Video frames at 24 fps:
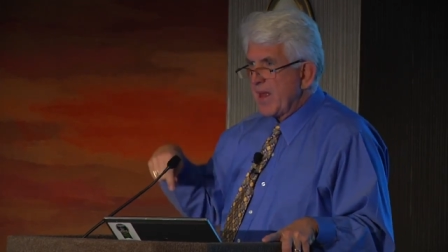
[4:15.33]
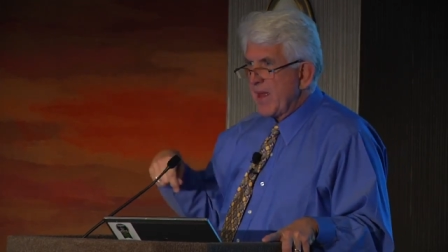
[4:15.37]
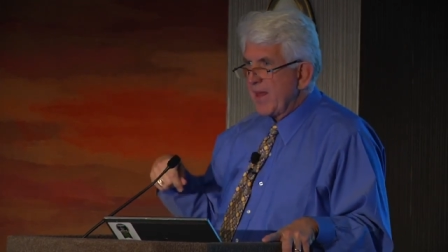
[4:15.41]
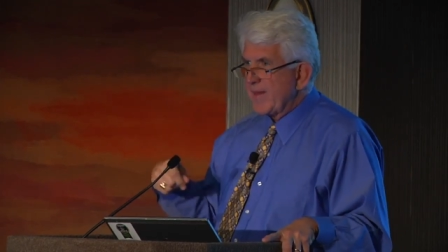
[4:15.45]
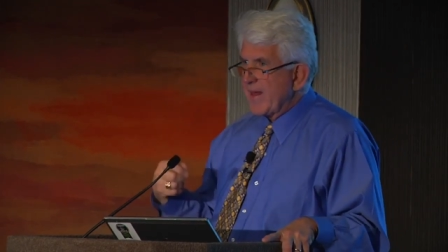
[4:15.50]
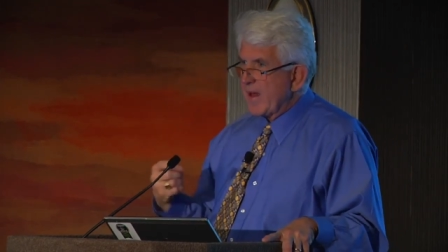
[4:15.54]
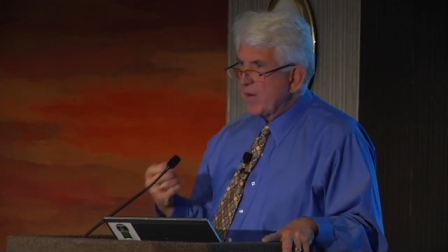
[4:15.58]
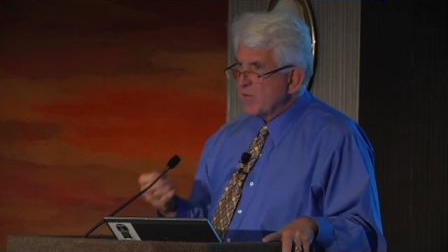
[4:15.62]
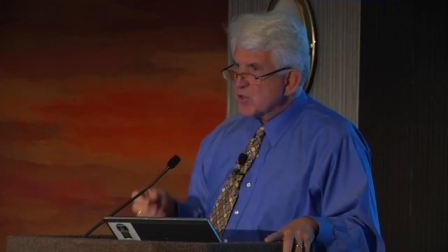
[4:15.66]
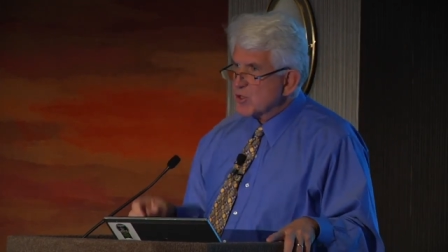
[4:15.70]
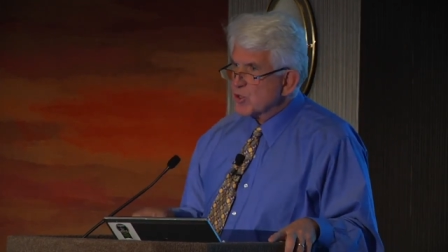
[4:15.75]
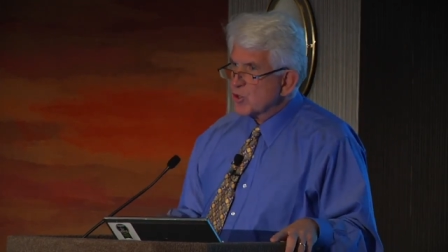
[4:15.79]

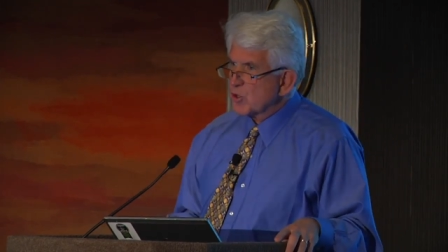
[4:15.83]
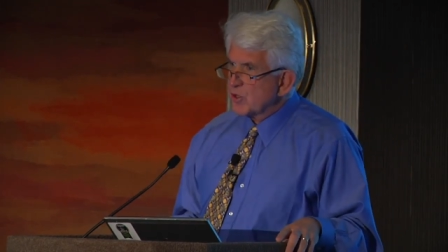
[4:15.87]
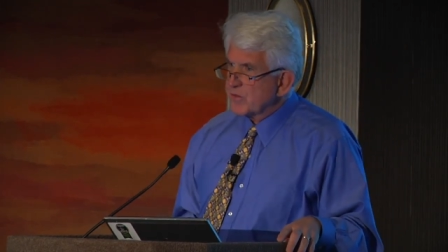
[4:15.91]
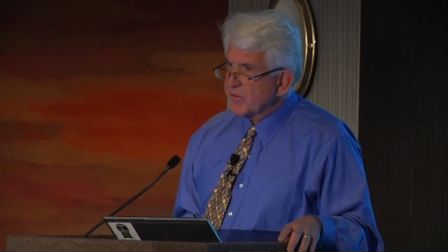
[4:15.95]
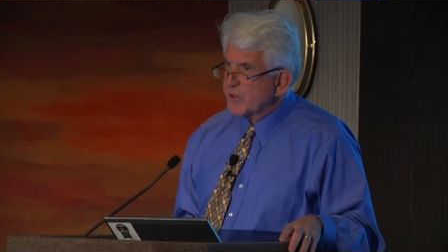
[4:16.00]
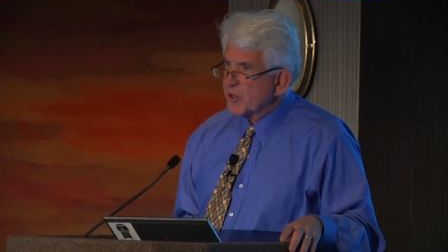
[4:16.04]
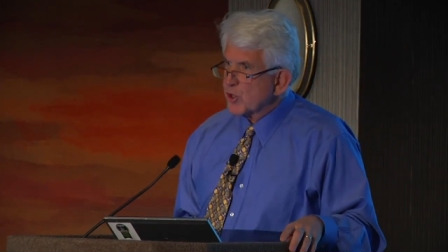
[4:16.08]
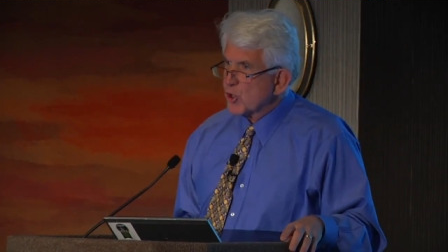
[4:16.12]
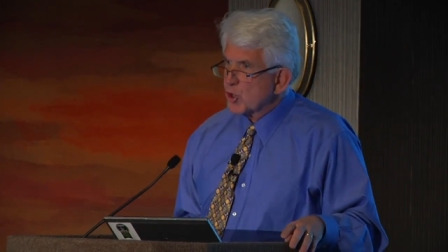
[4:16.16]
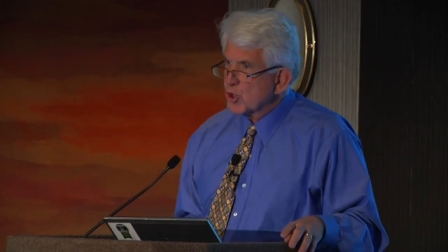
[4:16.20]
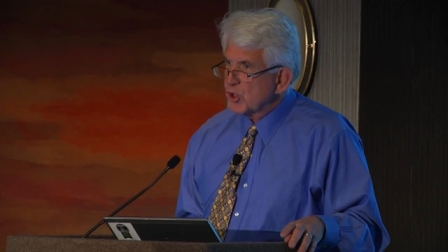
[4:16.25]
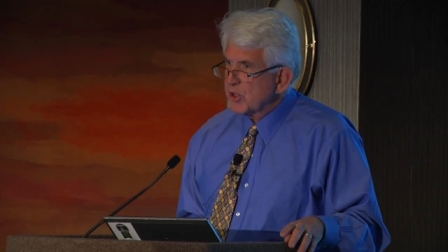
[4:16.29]
And that was sort of
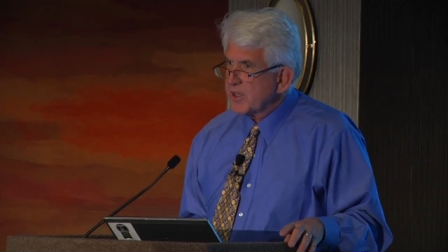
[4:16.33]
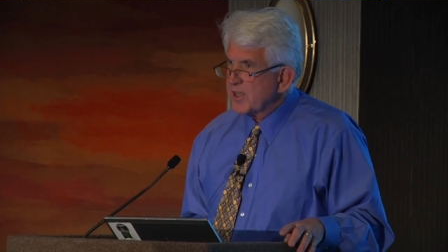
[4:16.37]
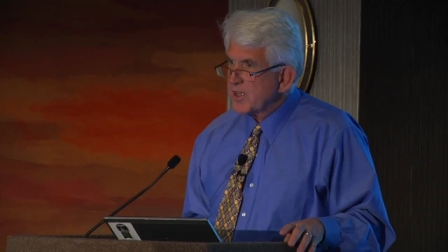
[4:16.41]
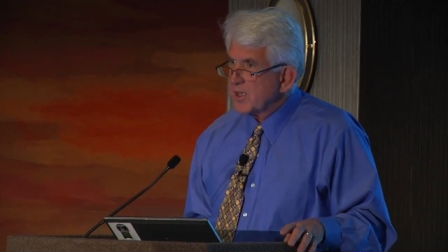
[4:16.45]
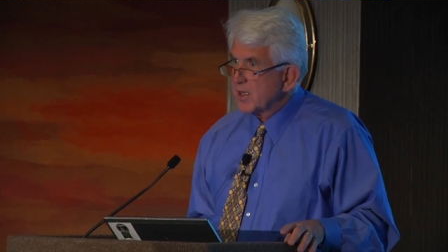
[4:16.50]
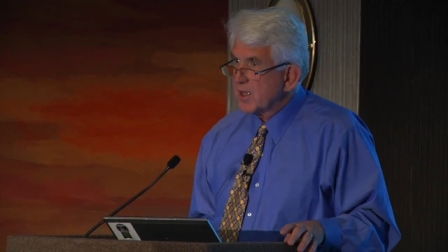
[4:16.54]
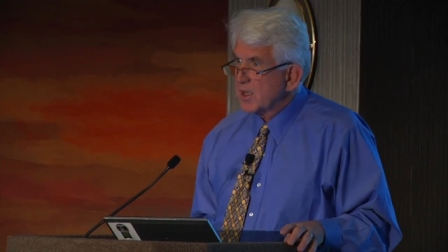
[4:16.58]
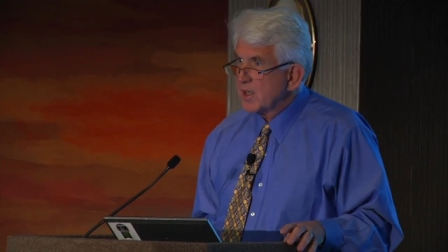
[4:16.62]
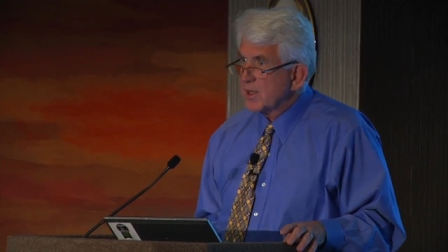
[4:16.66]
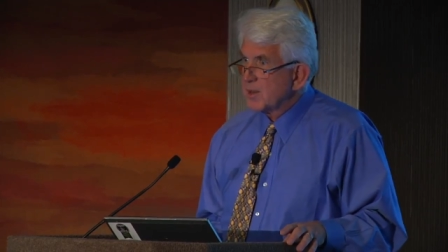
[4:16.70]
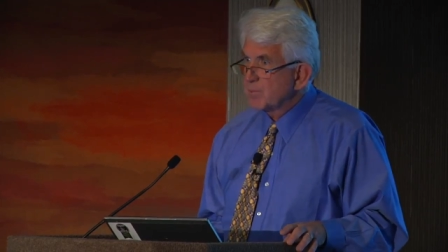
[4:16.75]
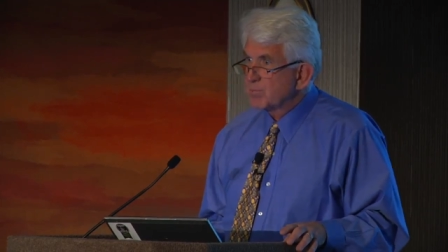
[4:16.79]
an
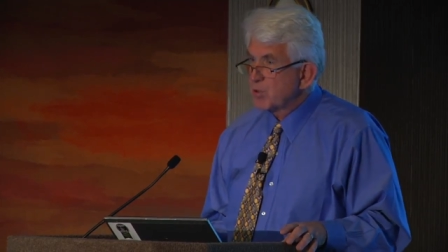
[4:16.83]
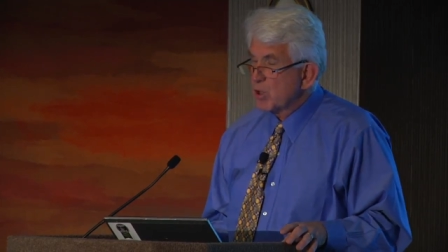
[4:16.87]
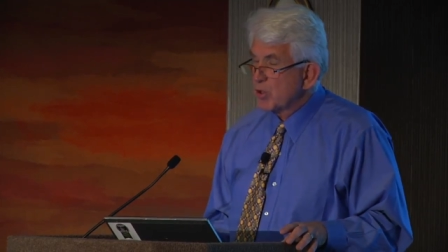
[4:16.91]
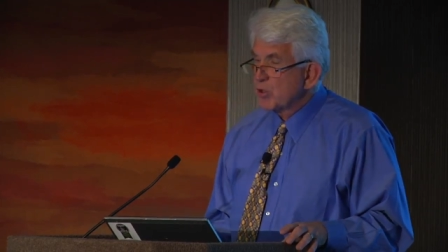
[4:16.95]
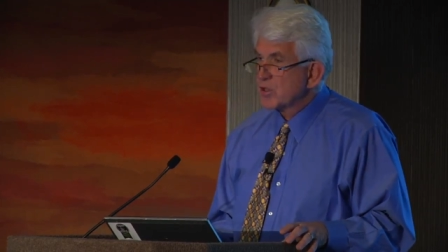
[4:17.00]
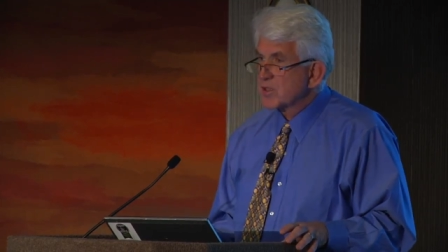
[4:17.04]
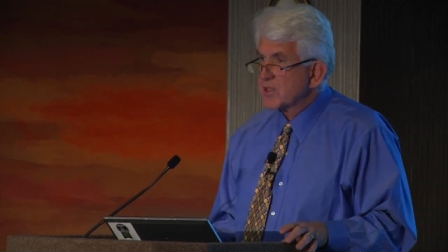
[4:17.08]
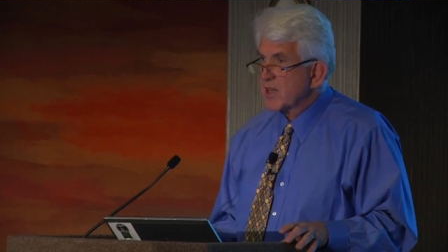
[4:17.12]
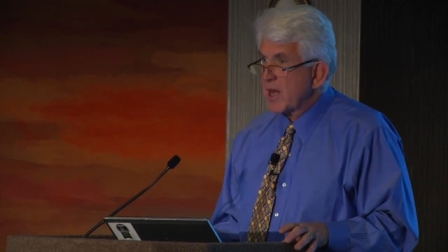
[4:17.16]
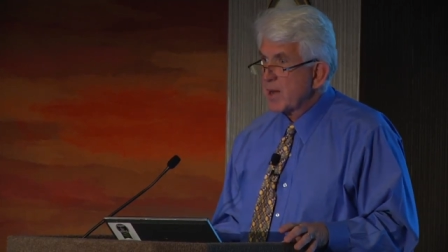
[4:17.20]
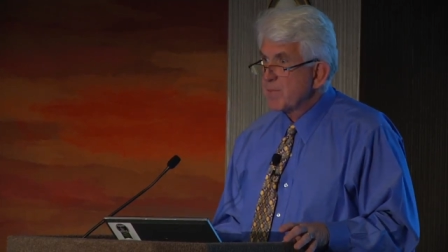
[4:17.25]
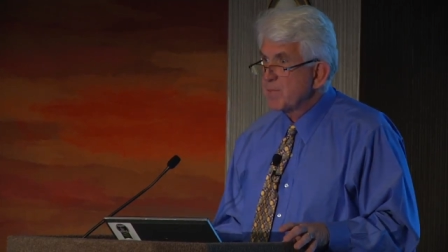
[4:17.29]
early uh,
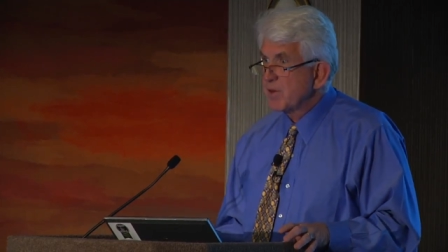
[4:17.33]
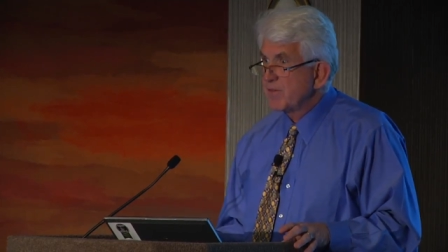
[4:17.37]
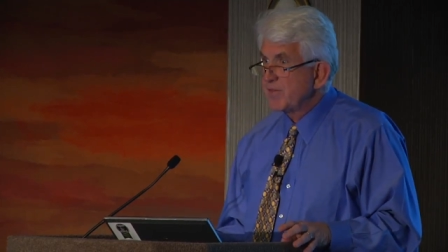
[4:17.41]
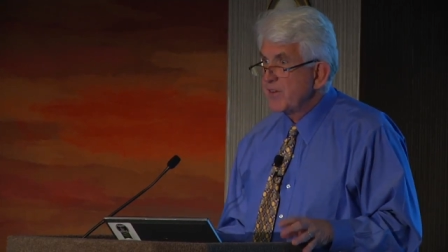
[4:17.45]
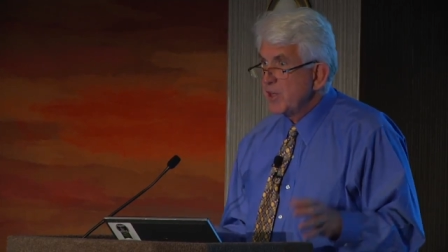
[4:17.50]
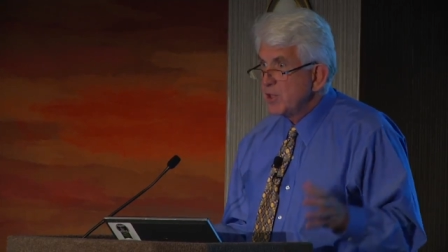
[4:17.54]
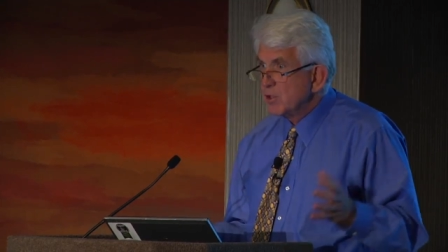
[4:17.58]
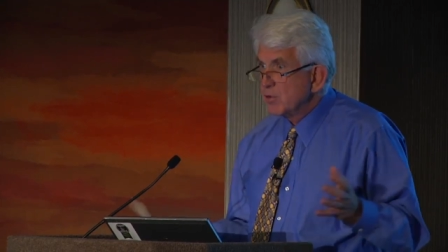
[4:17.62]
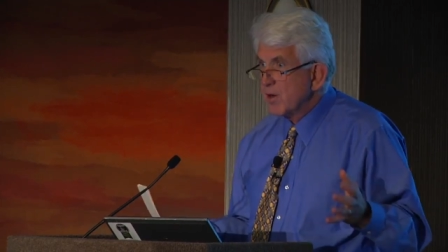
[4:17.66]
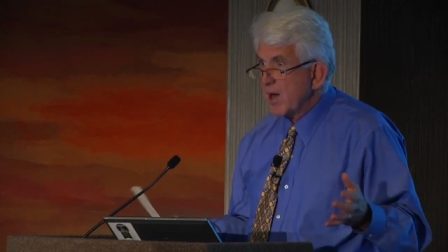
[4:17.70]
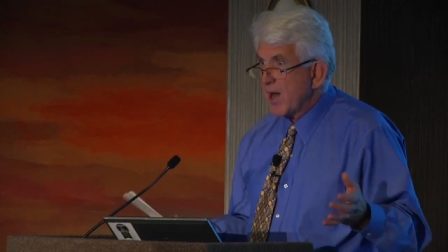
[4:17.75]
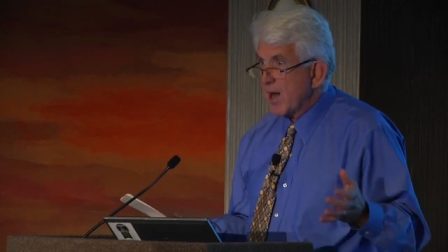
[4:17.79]
prototype of
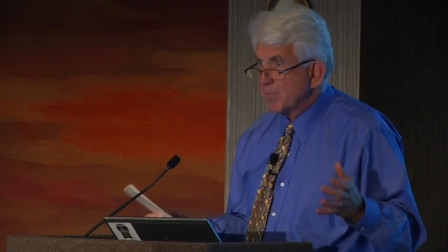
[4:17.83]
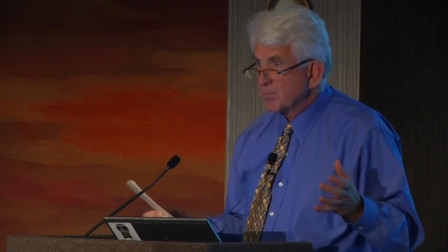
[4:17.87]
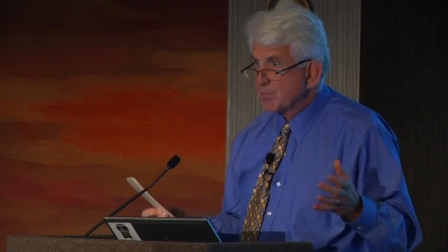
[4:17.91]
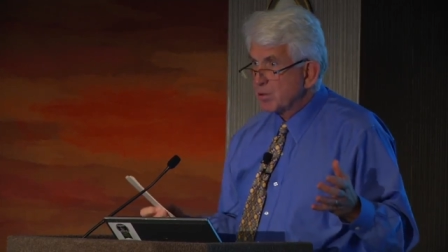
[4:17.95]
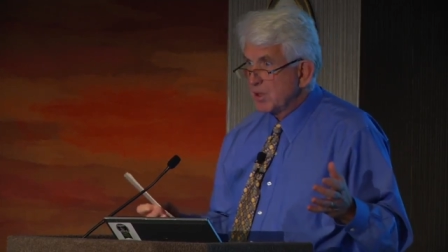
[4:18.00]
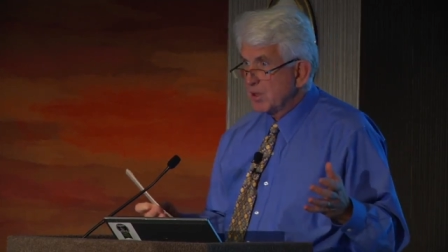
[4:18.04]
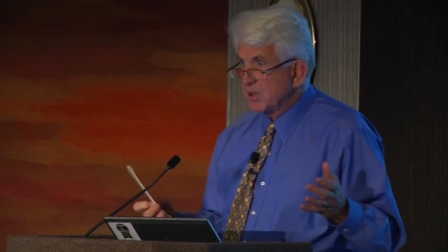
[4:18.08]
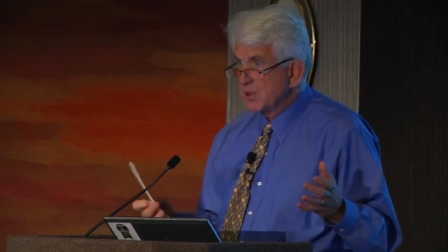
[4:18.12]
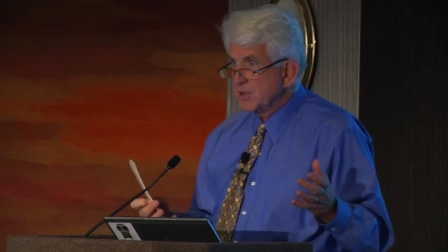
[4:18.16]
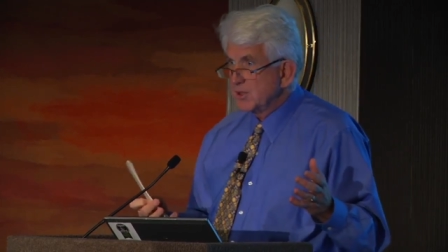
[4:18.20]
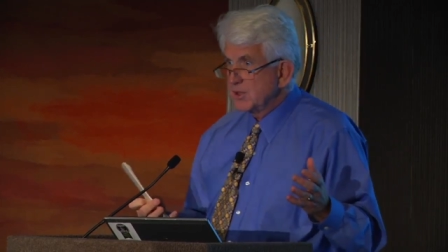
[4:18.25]
interop,